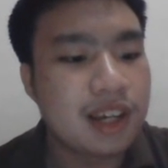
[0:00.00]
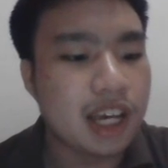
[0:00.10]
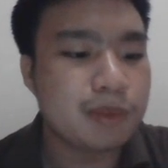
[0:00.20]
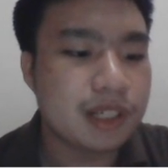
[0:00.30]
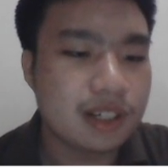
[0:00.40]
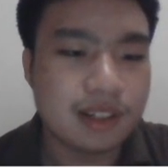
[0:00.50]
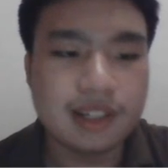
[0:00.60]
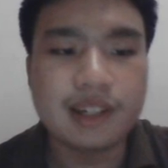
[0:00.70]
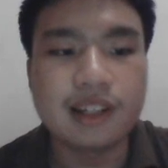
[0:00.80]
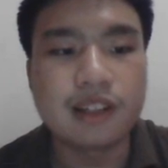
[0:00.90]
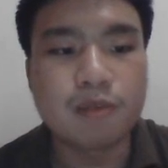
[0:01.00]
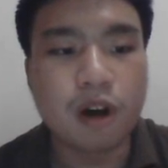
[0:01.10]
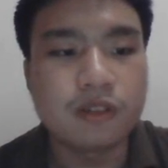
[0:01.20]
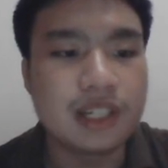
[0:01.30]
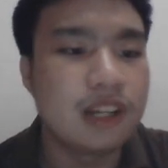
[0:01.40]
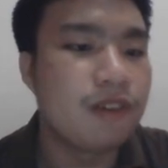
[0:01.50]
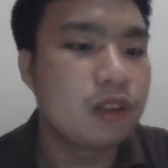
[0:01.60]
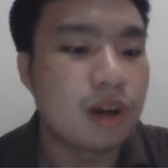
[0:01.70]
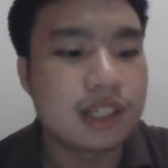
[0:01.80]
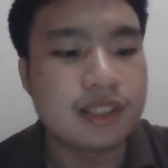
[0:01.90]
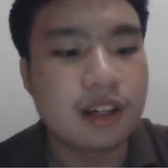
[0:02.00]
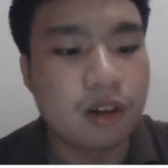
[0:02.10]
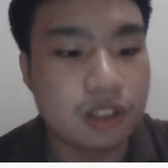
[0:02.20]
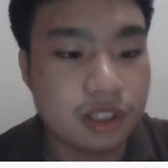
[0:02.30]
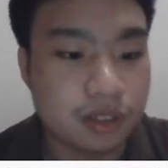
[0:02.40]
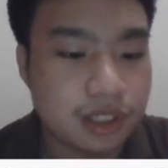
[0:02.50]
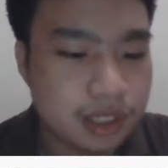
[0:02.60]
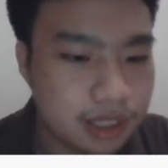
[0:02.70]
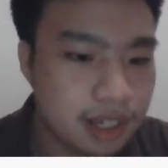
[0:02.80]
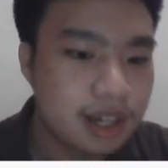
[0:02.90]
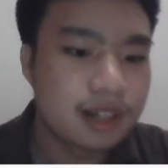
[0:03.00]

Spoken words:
especially in more individualistic cultures.